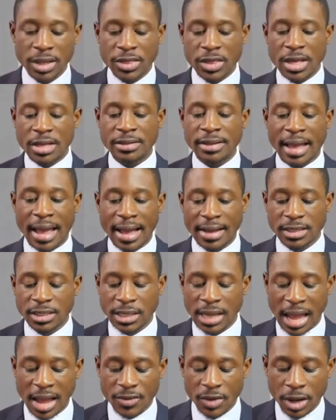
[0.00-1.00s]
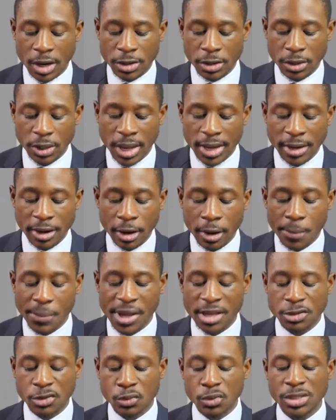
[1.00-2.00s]
things. I actually have it underlined here on
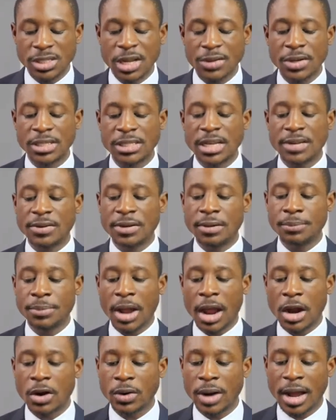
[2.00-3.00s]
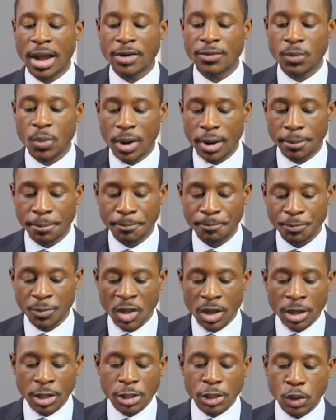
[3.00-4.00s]
page 377, paragraph 1.
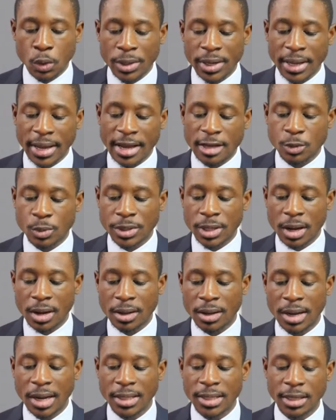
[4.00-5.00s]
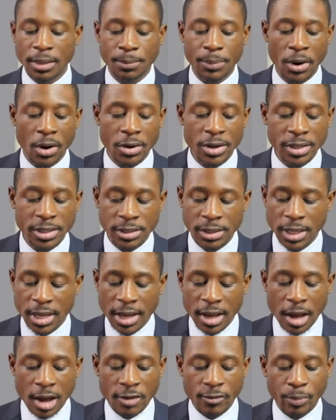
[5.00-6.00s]
Joining hands with the ungodly in parties
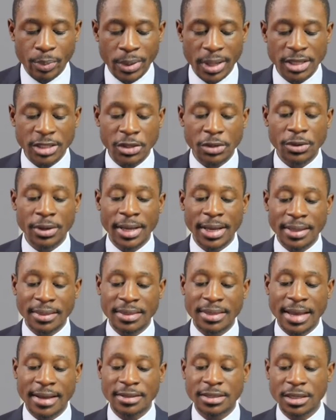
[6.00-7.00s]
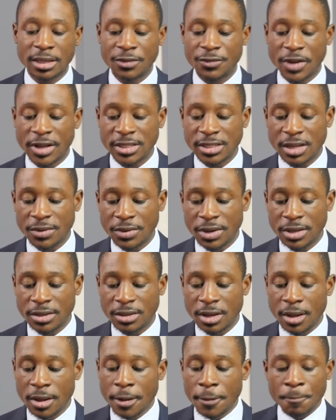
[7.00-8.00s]
of pleasure, in dancing, and festivities.
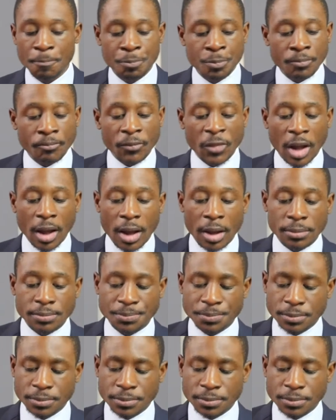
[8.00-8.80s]
I'll